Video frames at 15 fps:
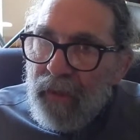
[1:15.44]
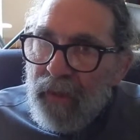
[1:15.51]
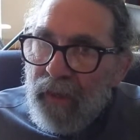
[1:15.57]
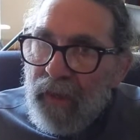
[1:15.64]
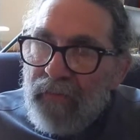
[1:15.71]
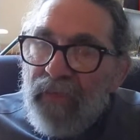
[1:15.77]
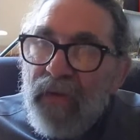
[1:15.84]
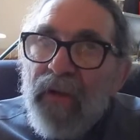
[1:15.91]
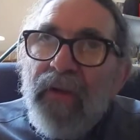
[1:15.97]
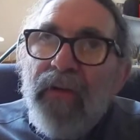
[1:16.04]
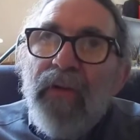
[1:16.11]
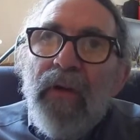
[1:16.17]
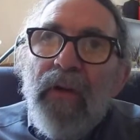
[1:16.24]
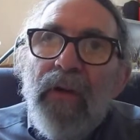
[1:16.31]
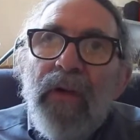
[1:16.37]
I've learned
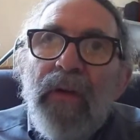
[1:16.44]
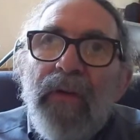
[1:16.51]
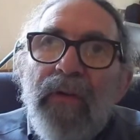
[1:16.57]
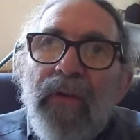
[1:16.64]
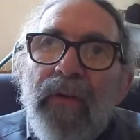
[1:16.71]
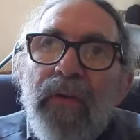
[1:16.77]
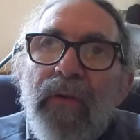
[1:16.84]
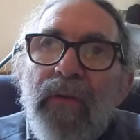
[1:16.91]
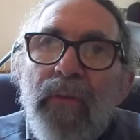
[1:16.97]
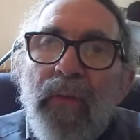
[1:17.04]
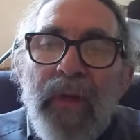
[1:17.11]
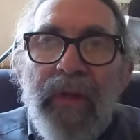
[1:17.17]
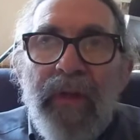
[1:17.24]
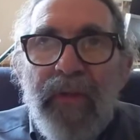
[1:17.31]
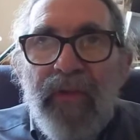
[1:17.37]
a lot
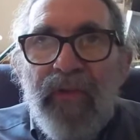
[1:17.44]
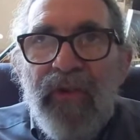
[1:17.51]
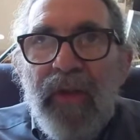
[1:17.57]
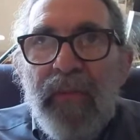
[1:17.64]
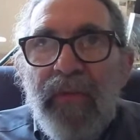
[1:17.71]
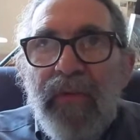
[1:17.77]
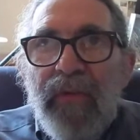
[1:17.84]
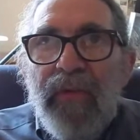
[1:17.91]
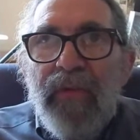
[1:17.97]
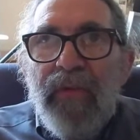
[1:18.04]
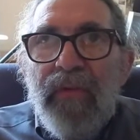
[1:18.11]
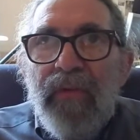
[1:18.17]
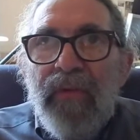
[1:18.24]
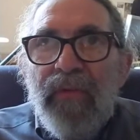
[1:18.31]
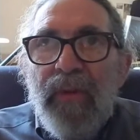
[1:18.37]
reading the chapters
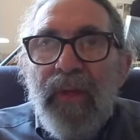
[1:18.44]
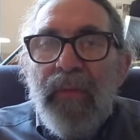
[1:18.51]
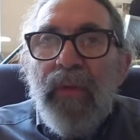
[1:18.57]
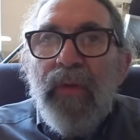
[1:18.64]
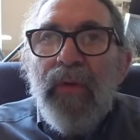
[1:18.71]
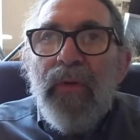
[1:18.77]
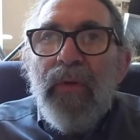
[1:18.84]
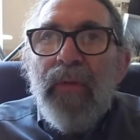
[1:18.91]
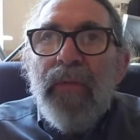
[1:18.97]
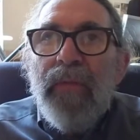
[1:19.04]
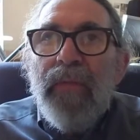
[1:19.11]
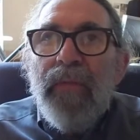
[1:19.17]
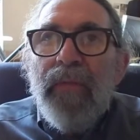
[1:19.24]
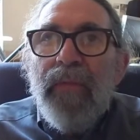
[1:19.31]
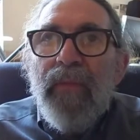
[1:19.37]
of my book
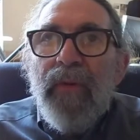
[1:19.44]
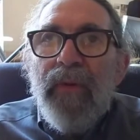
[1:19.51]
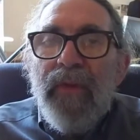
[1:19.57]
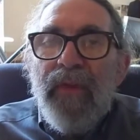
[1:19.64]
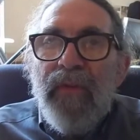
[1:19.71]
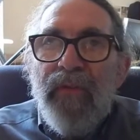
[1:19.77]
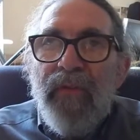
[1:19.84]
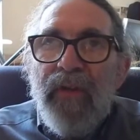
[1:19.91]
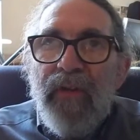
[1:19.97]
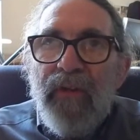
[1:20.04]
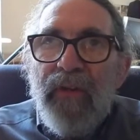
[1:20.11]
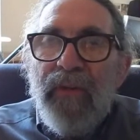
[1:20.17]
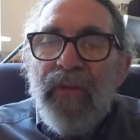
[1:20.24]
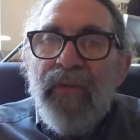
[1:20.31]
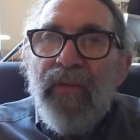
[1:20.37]
on these
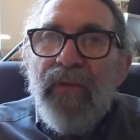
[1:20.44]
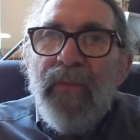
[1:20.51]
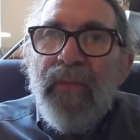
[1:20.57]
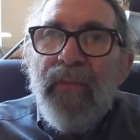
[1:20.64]
videos,